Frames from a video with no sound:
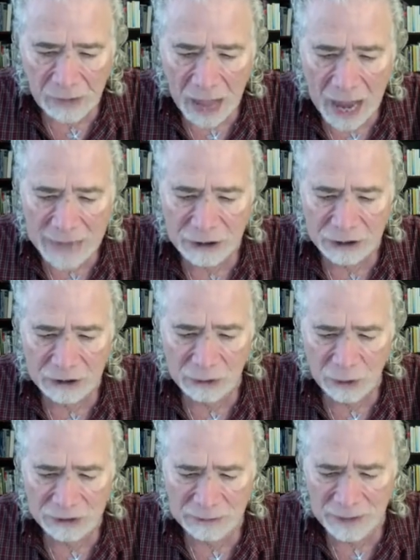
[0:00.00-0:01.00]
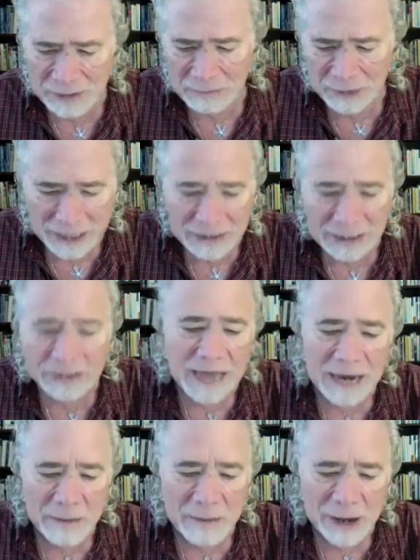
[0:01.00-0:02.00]
I just lost my place. It's
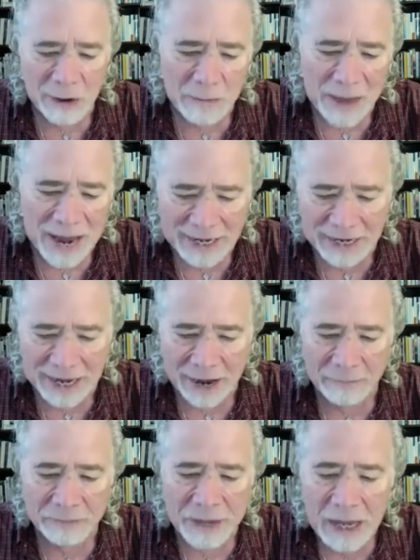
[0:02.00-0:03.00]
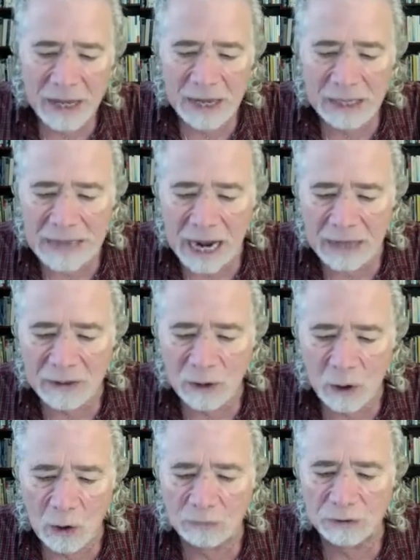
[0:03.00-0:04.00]
not about our bank account. Dr.
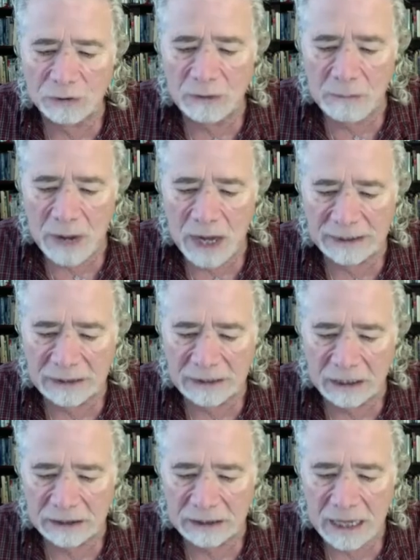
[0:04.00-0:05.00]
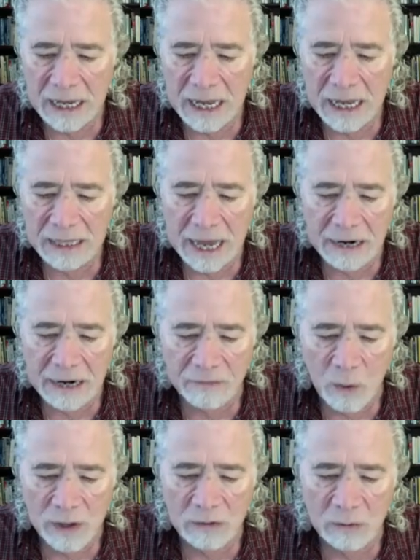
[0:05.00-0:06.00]
Holmes reminds us that if
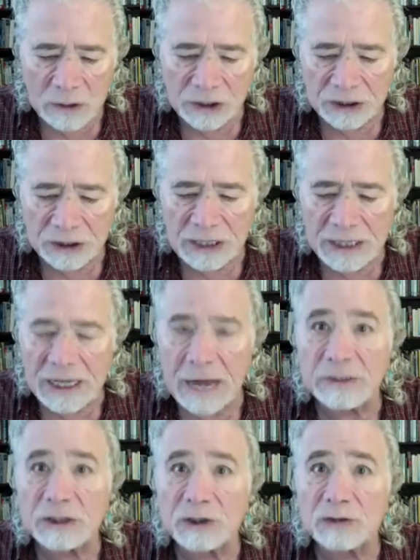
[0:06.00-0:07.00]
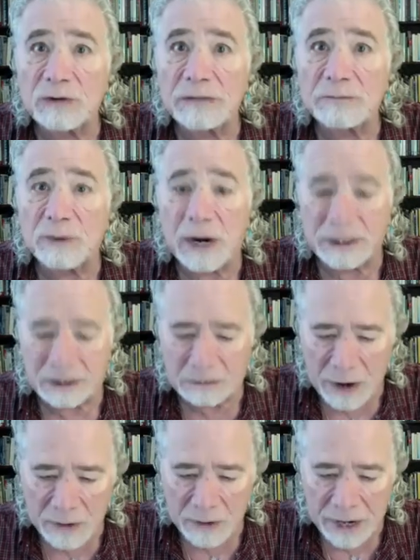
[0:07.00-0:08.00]
one wishes to demonstrate
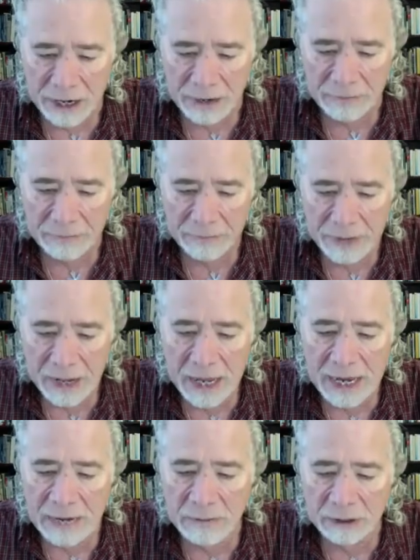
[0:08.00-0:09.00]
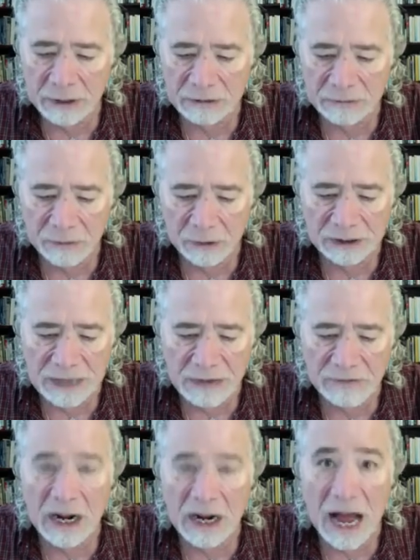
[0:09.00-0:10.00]
prosperity, he must first have
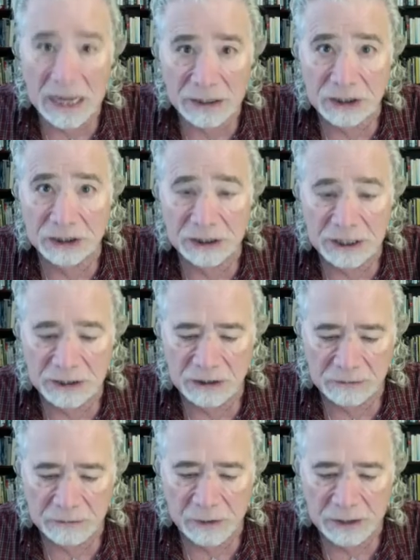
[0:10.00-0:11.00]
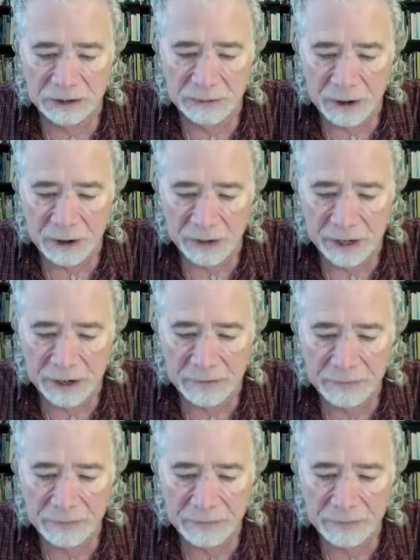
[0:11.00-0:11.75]
a consciousness of prosperity.